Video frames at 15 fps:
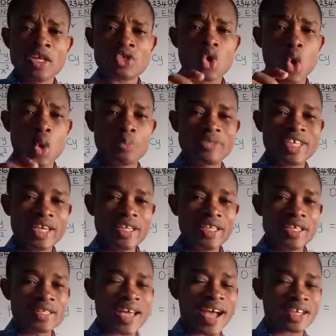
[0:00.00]
To obtain
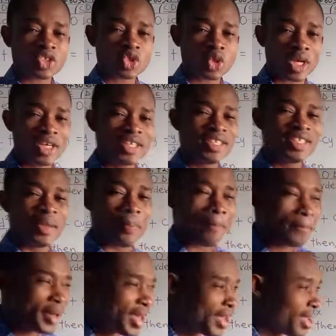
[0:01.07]
it actually
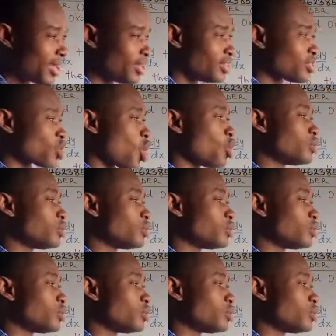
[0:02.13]
depends